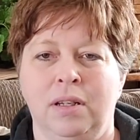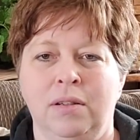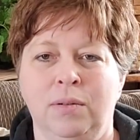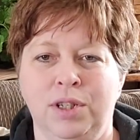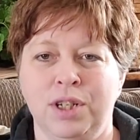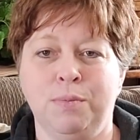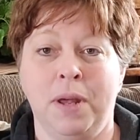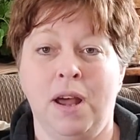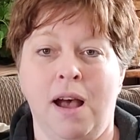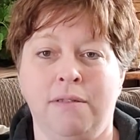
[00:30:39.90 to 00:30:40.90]
which has
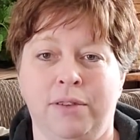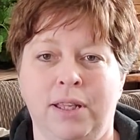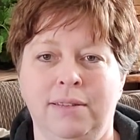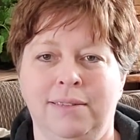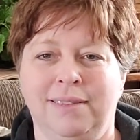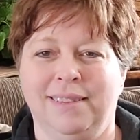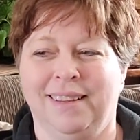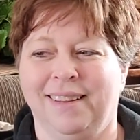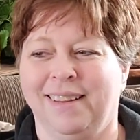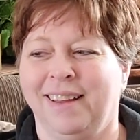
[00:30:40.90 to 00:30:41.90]
been often,
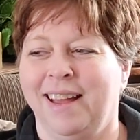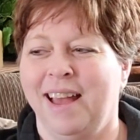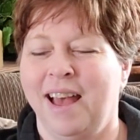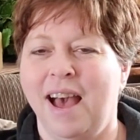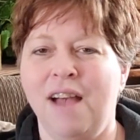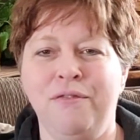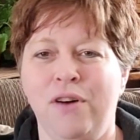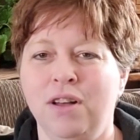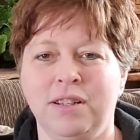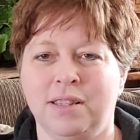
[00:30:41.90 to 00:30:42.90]
I've
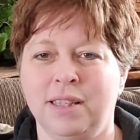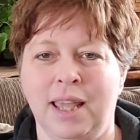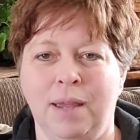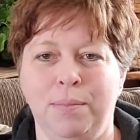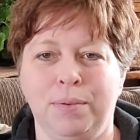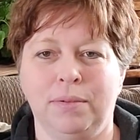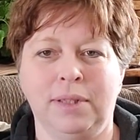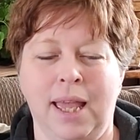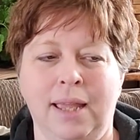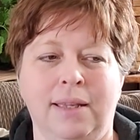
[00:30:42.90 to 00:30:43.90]
fallen asleep,
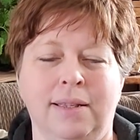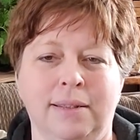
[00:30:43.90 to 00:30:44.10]
like